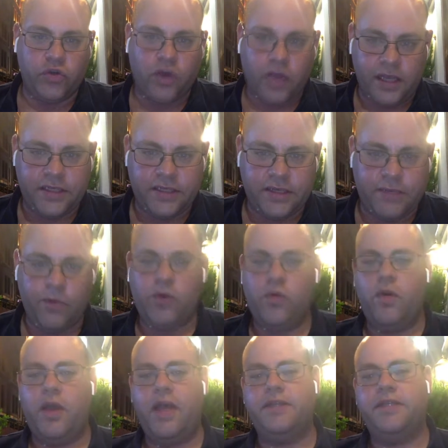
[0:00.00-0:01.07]
trust, someone
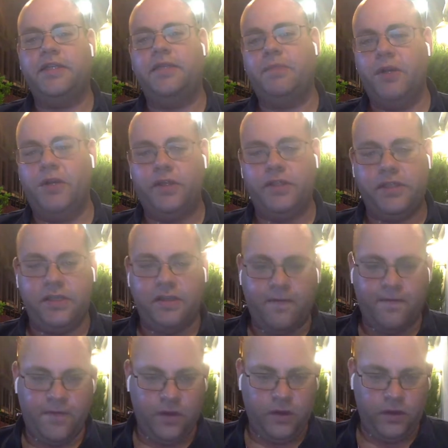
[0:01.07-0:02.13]
who has experience in the
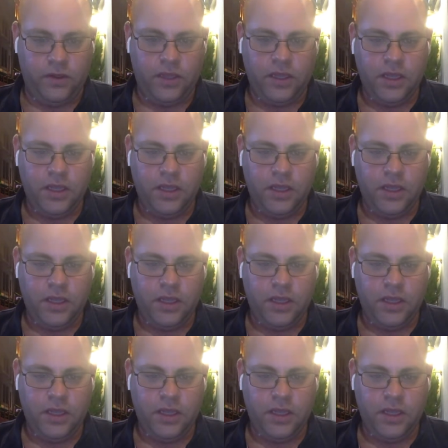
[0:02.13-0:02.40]
field,